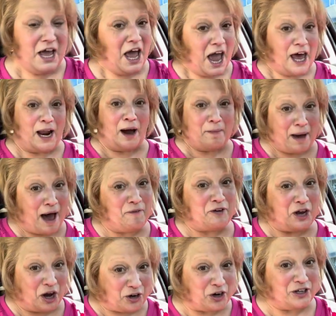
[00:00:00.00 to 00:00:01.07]
And I'm having
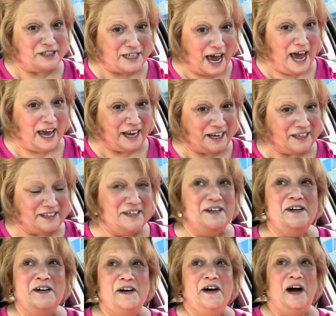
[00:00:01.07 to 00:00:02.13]
a good day.
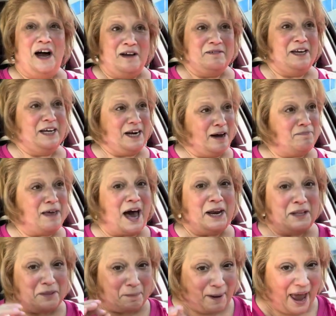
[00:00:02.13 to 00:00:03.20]
I mean, I'm not
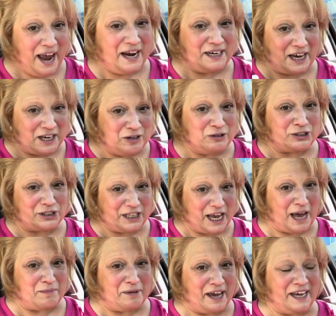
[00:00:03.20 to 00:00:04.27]
in the pain I usually
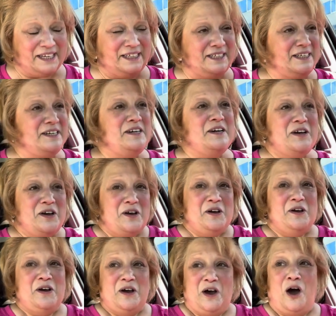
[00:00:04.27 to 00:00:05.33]
am in,
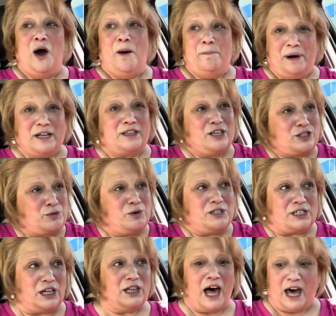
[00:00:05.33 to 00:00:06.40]
but this was
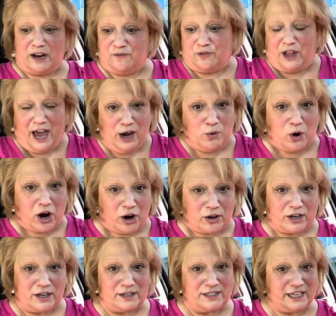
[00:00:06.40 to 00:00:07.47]
a lot of legwork
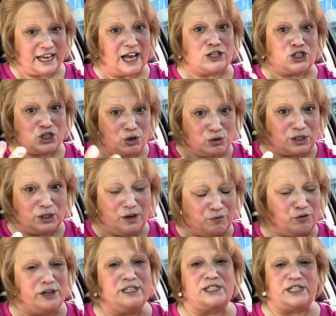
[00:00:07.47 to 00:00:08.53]
to get two
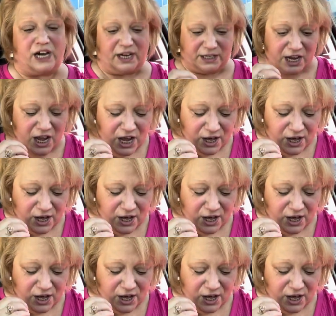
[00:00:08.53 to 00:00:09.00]
deliveries done.